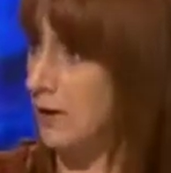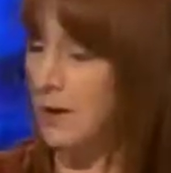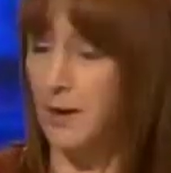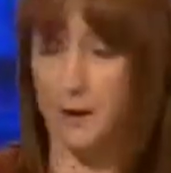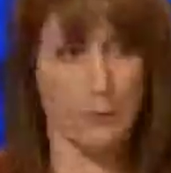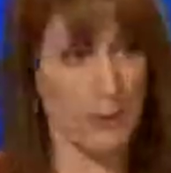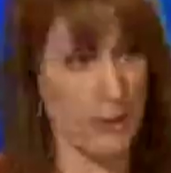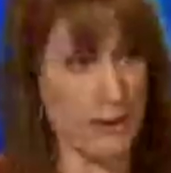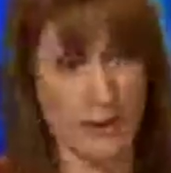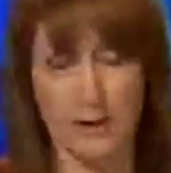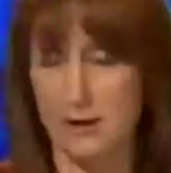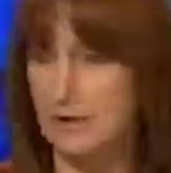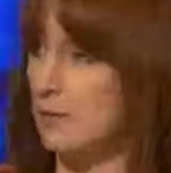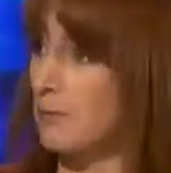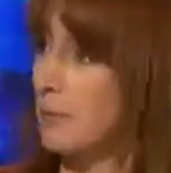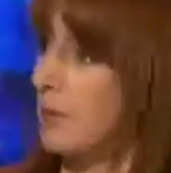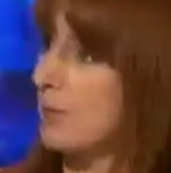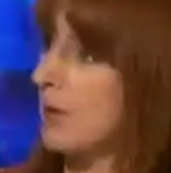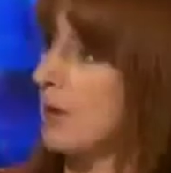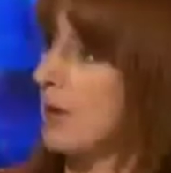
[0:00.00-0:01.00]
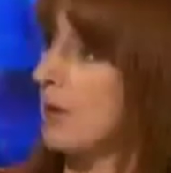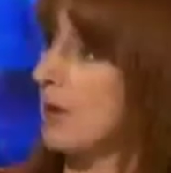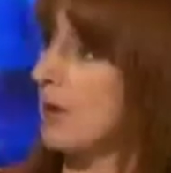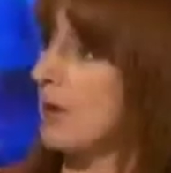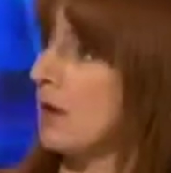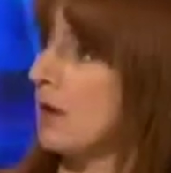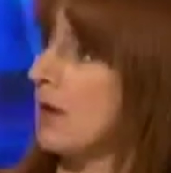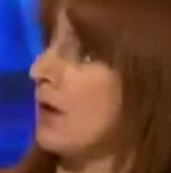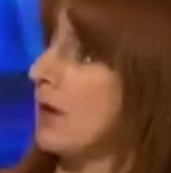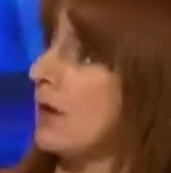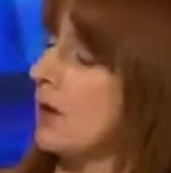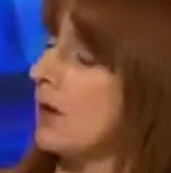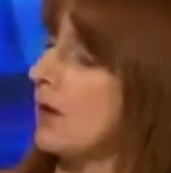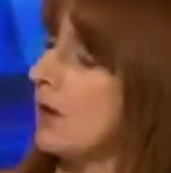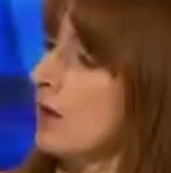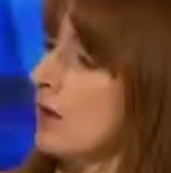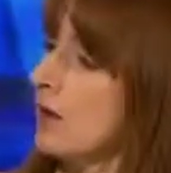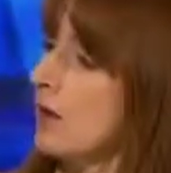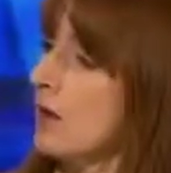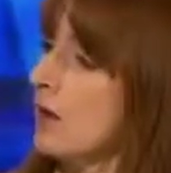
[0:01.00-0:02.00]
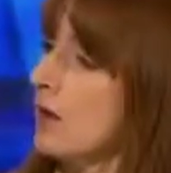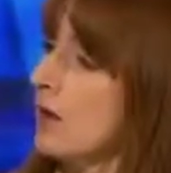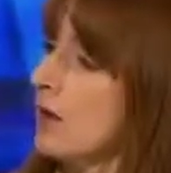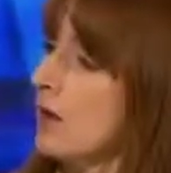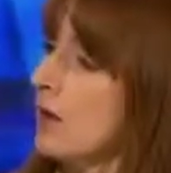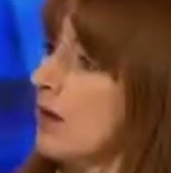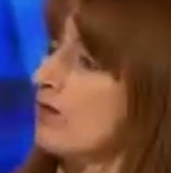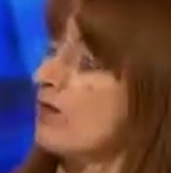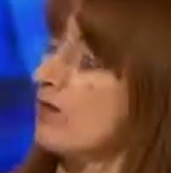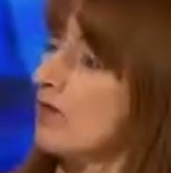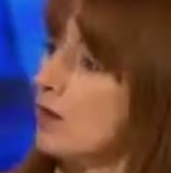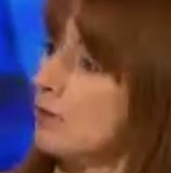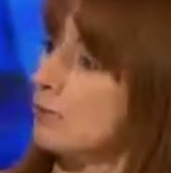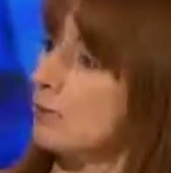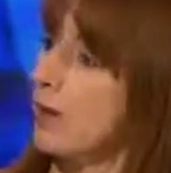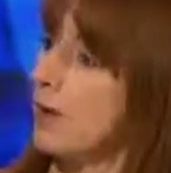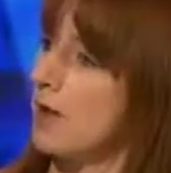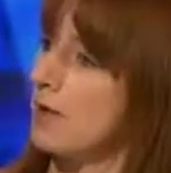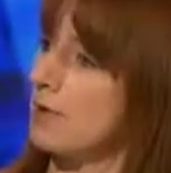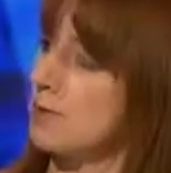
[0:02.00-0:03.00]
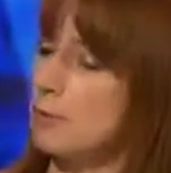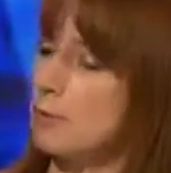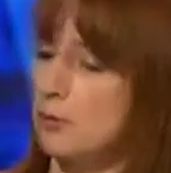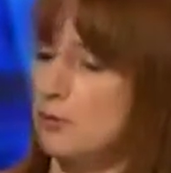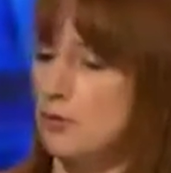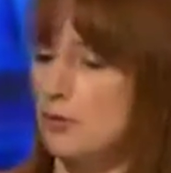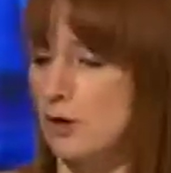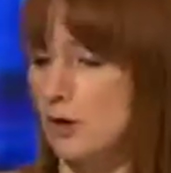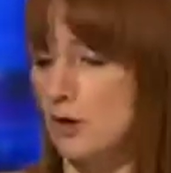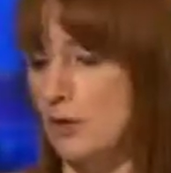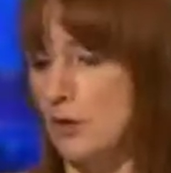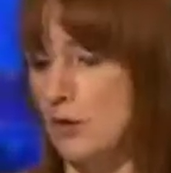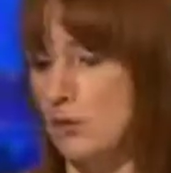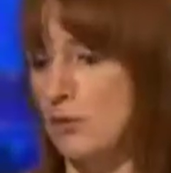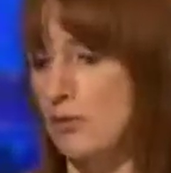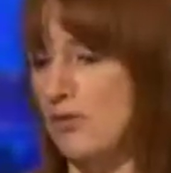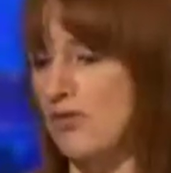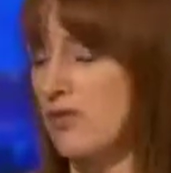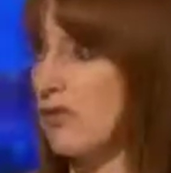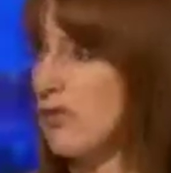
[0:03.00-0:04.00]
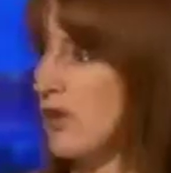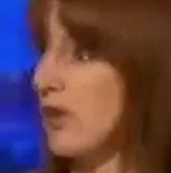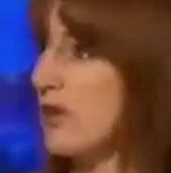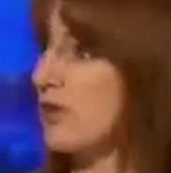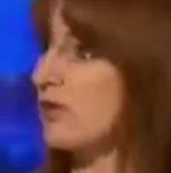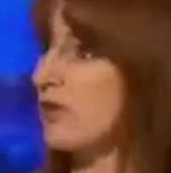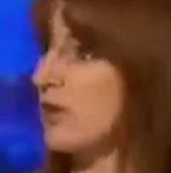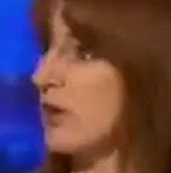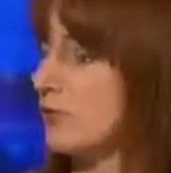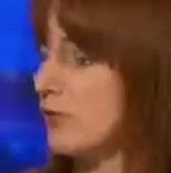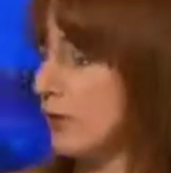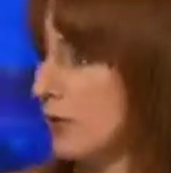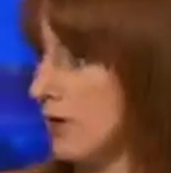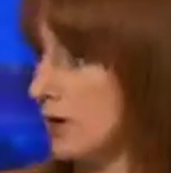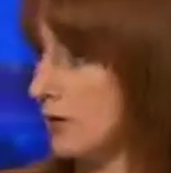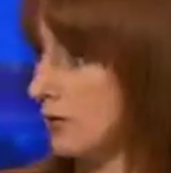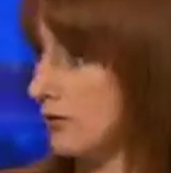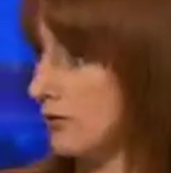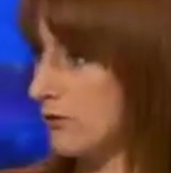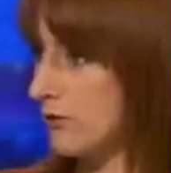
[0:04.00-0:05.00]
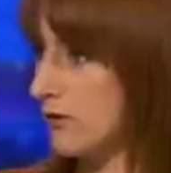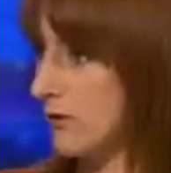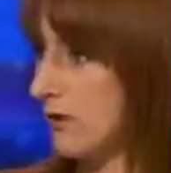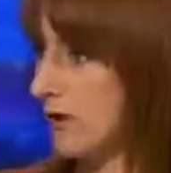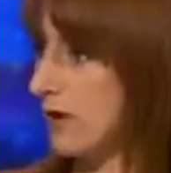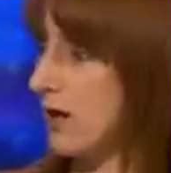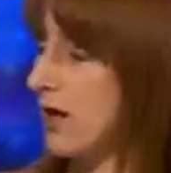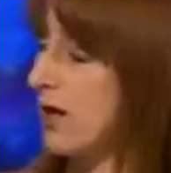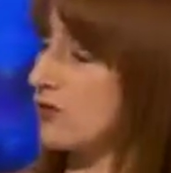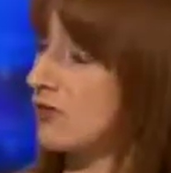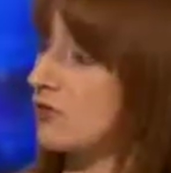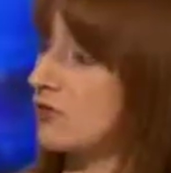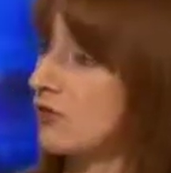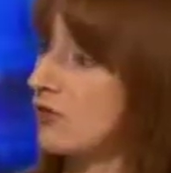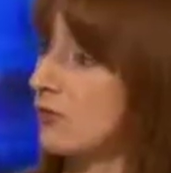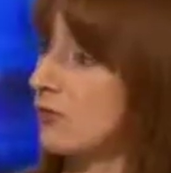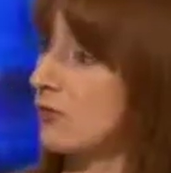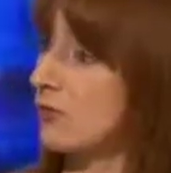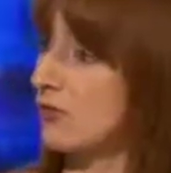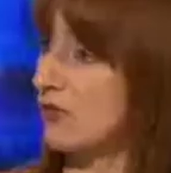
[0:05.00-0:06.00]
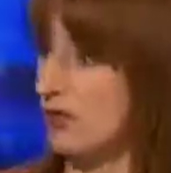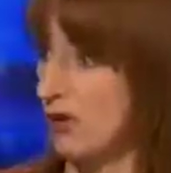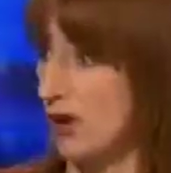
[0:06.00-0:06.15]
But it's not banned. What I'm saying is we're looking here to ban something. It's not banned, but, society evolves and attitudes